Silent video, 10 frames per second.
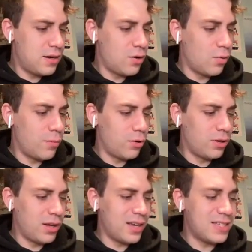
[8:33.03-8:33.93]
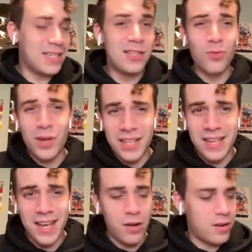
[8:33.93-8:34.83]
One more loss. This is the one that
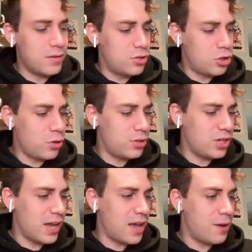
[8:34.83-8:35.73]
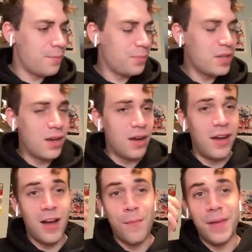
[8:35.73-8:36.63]
counted. So sad.
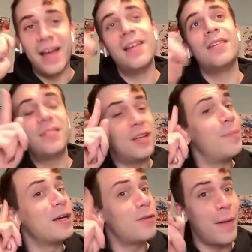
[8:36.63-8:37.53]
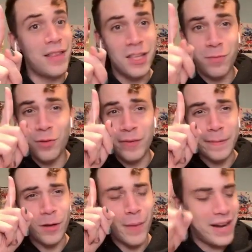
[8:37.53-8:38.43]
Um, and that brings me to my, this one brings
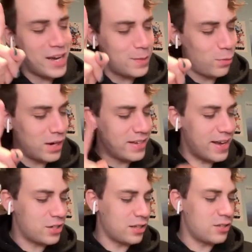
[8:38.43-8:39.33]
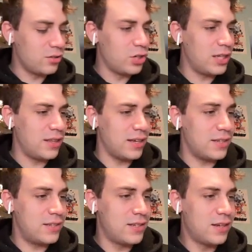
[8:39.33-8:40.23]
me to my next point, actually. So look at
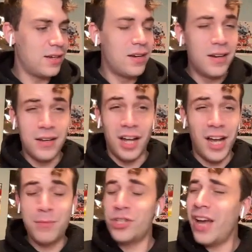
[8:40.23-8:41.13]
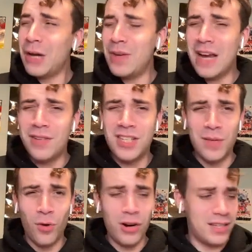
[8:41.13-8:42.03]
this. I'm shocked we haven't seen
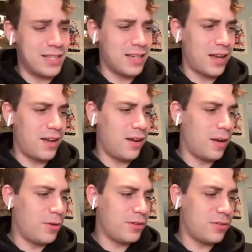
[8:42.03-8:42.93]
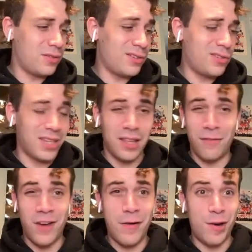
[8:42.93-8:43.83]
more of this guy. I'm also, also like the
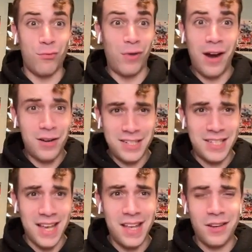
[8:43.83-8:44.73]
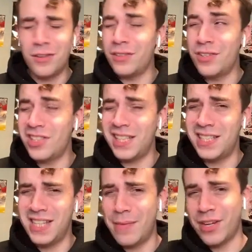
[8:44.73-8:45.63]
very rare set. You don't usually
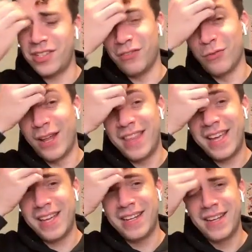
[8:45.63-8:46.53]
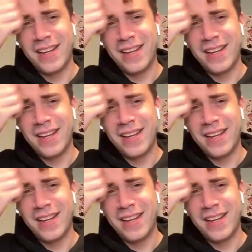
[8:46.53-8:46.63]
see him actually run that.